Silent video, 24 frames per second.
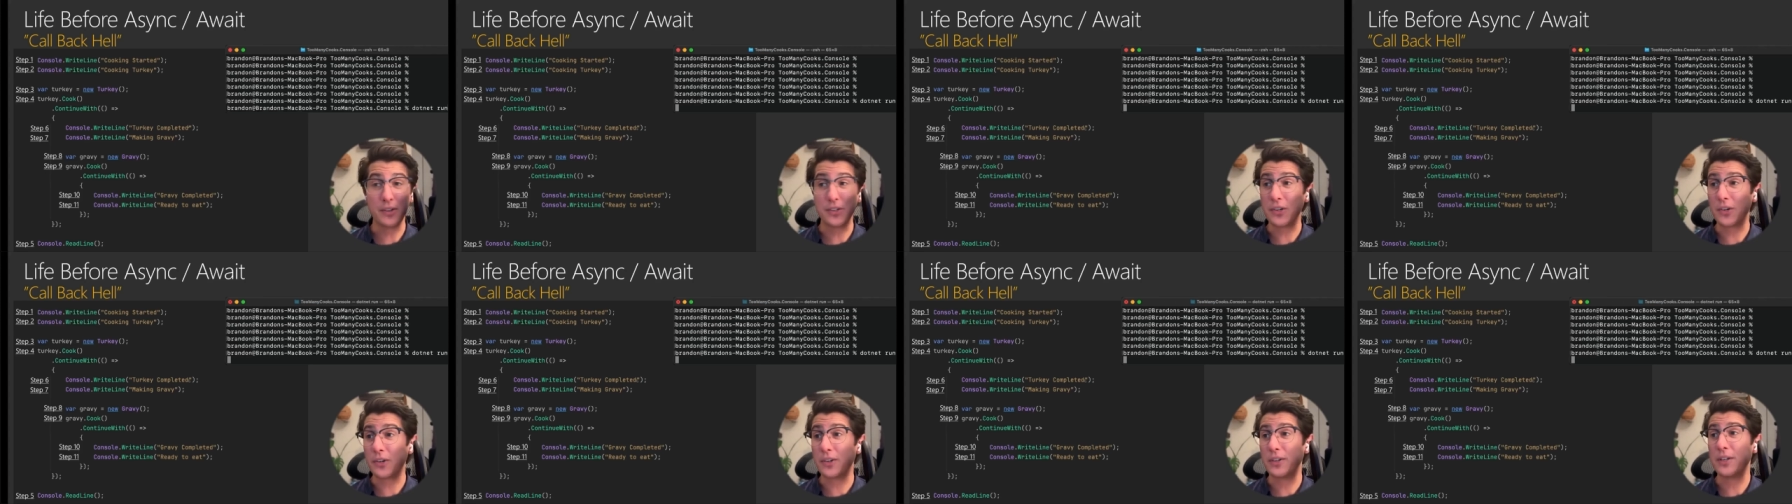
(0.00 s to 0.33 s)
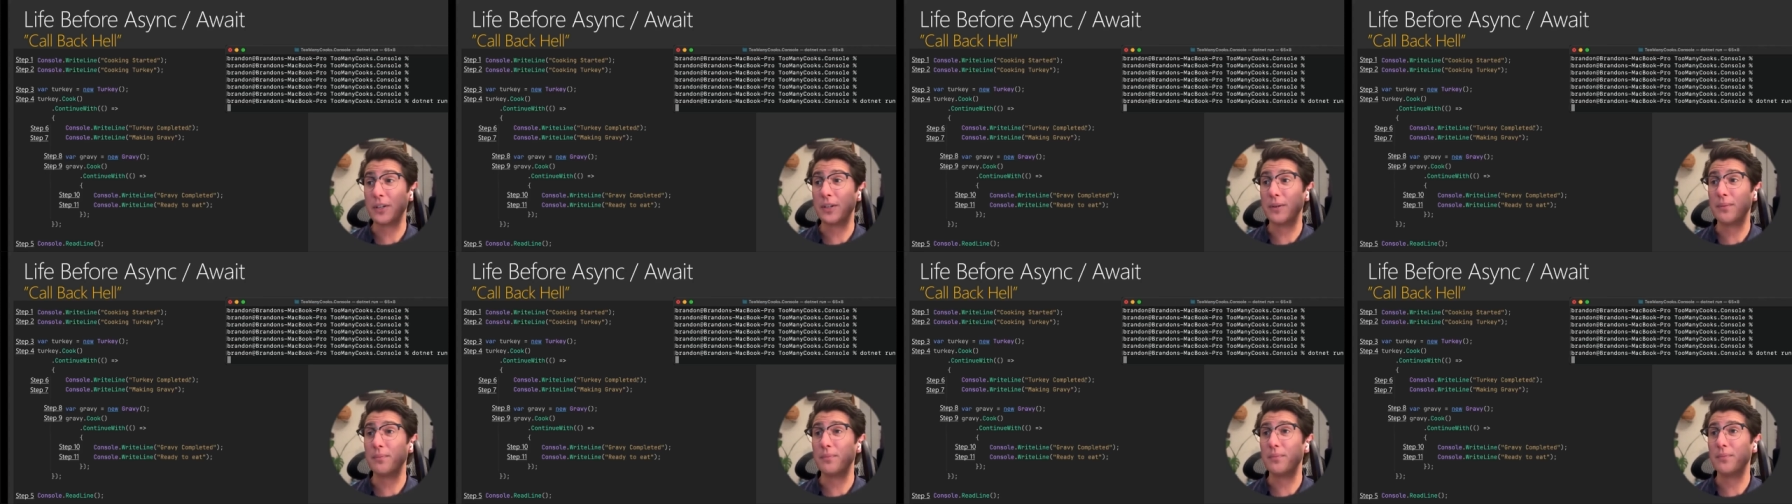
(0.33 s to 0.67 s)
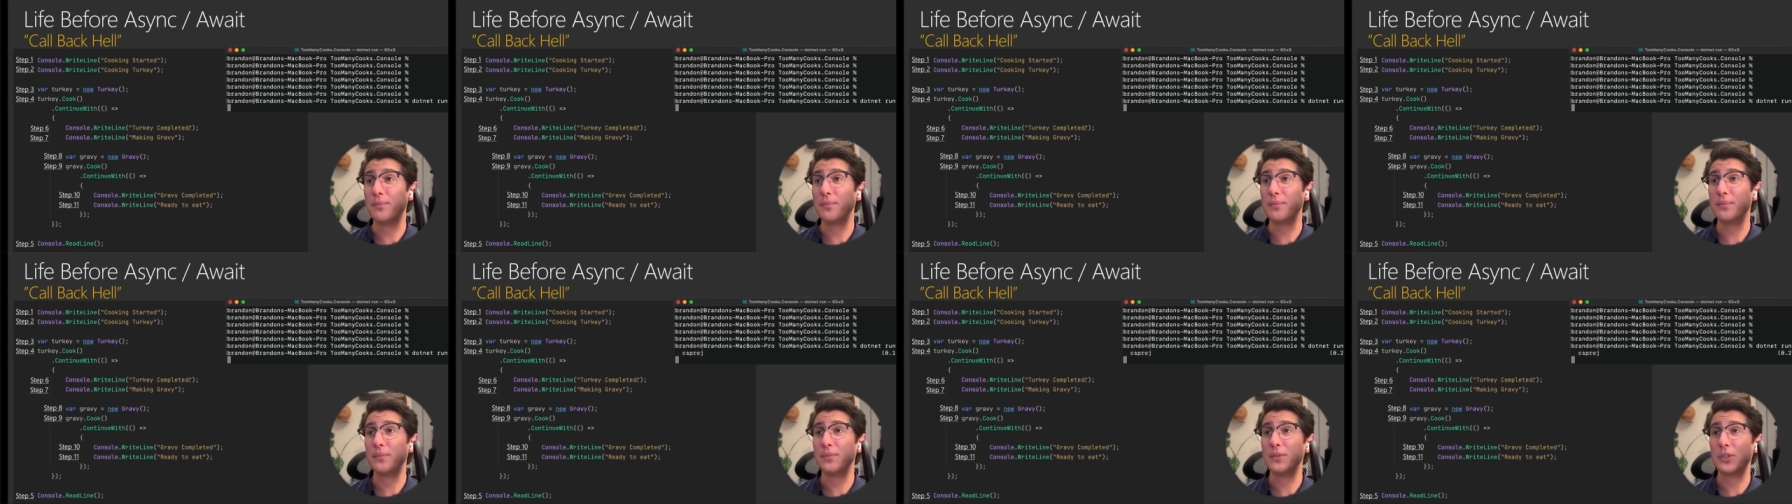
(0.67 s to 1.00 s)

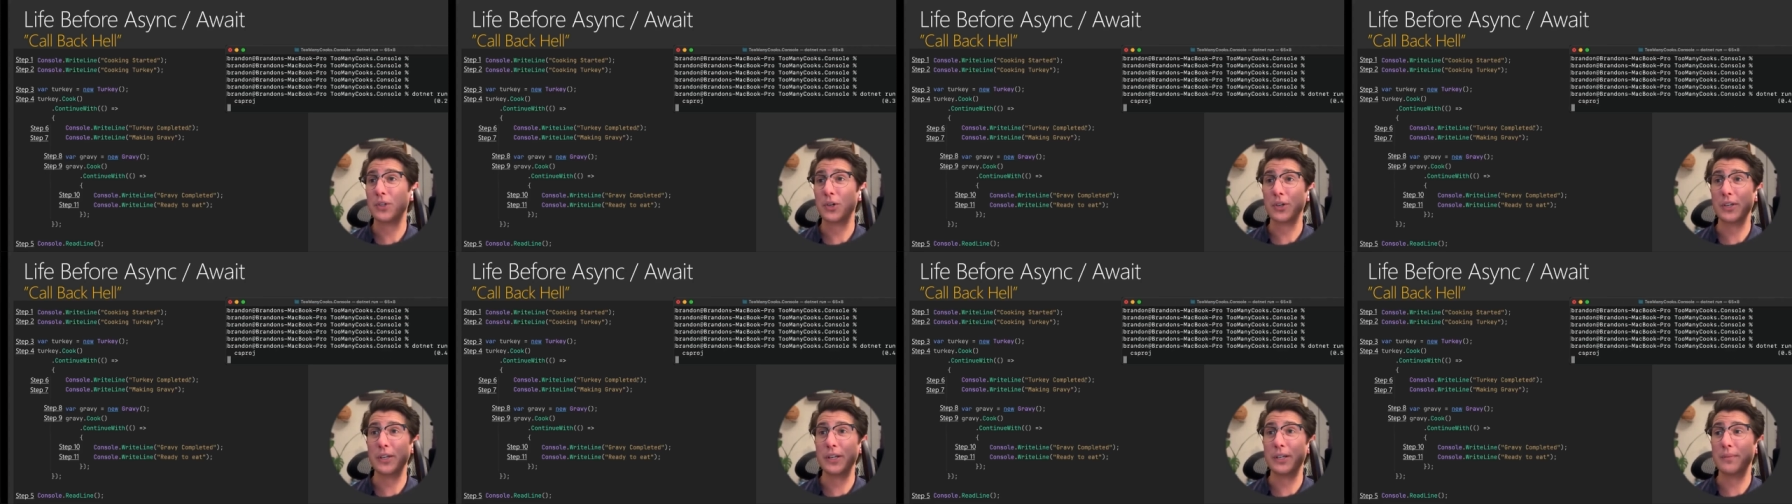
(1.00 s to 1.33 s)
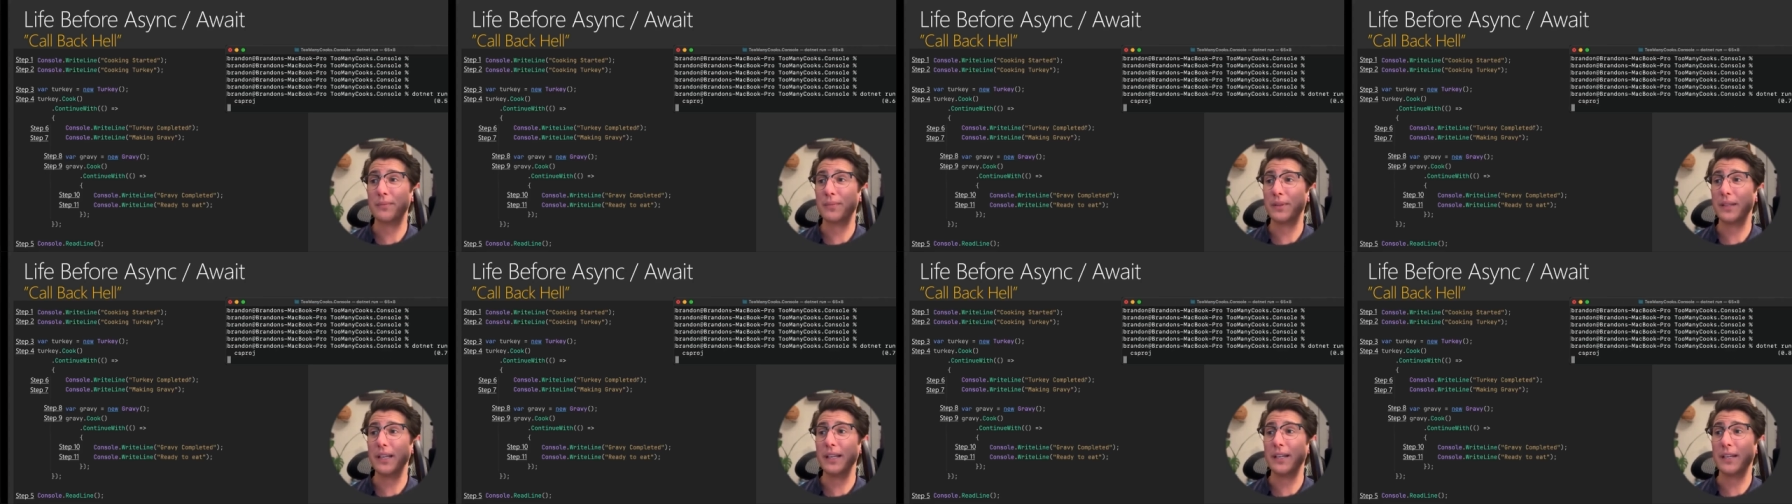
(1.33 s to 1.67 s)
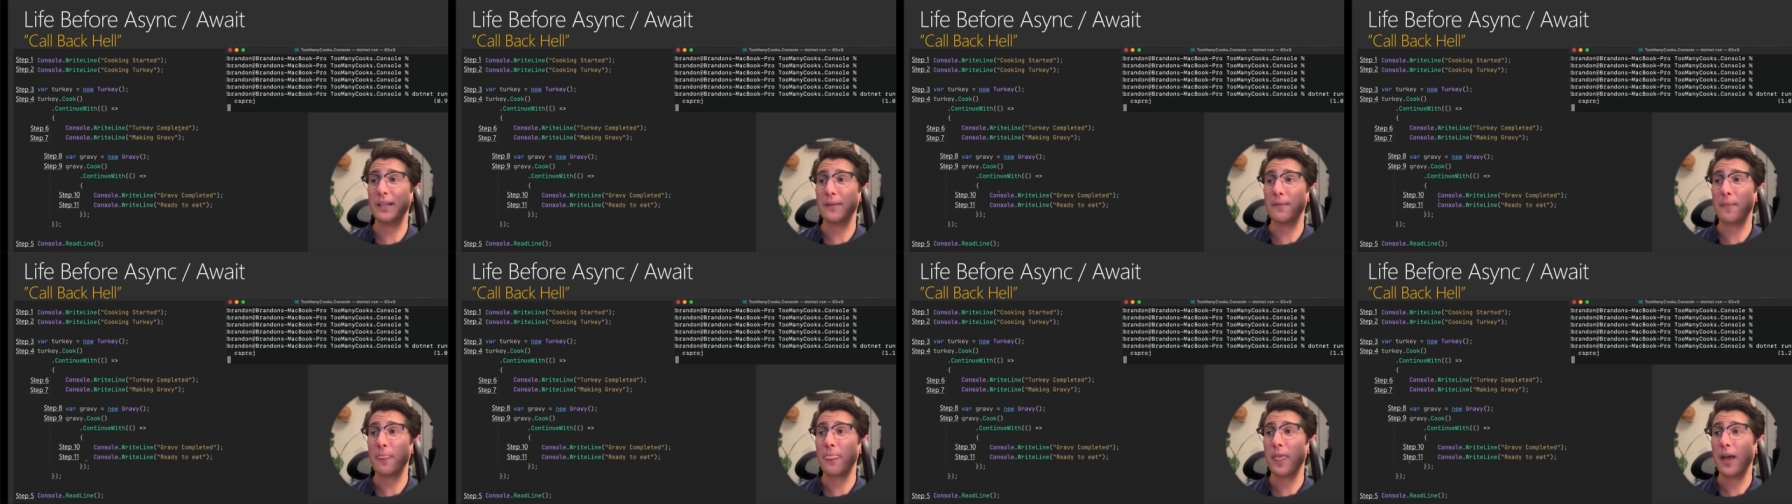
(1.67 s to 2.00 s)
turkey
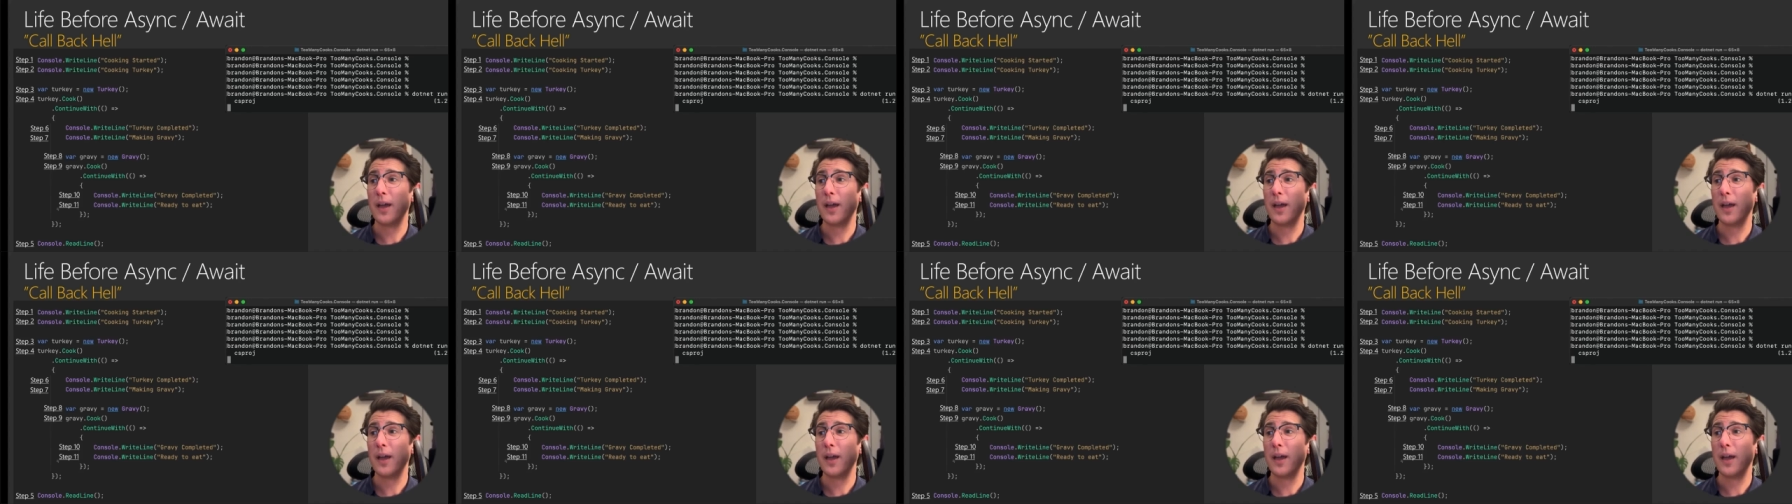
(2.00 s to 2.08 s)
completed.